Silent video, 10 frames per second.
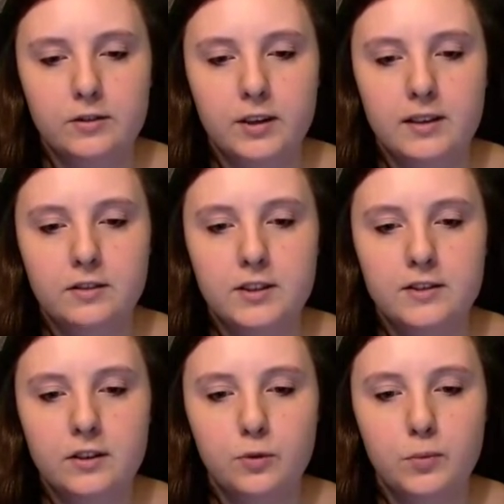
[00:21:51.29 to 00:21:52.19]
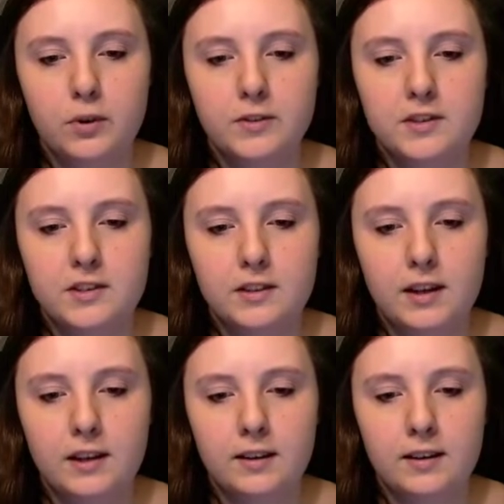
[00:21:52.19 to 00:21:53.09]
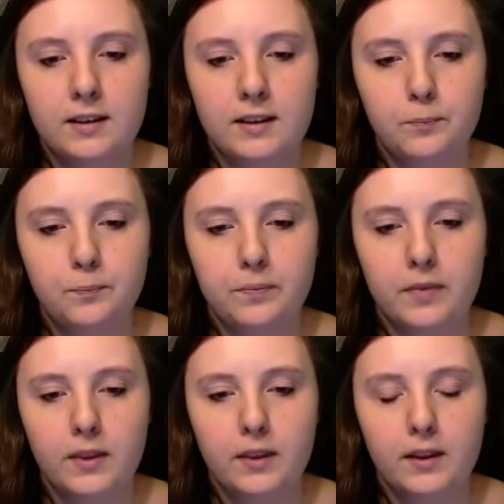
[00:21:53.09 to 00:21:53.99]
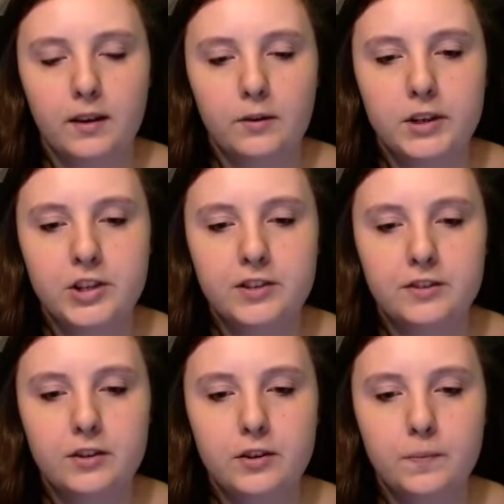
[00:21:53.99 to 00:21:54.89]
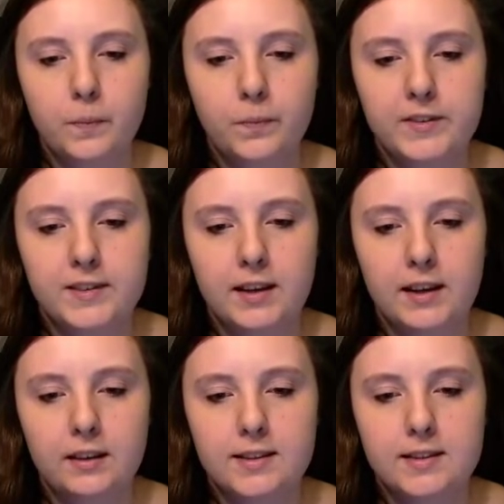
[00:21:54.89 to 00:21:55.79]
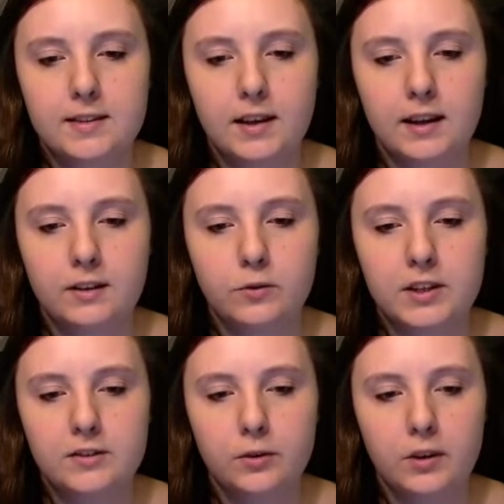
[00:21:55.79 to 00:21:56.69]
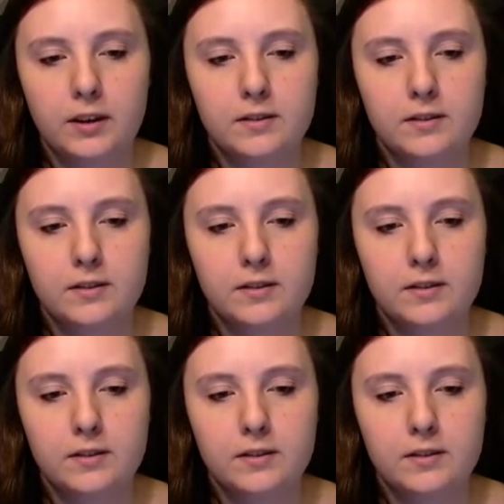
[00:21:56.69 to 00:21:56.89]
Okay, so he's got bronze in register, sales, and restocking.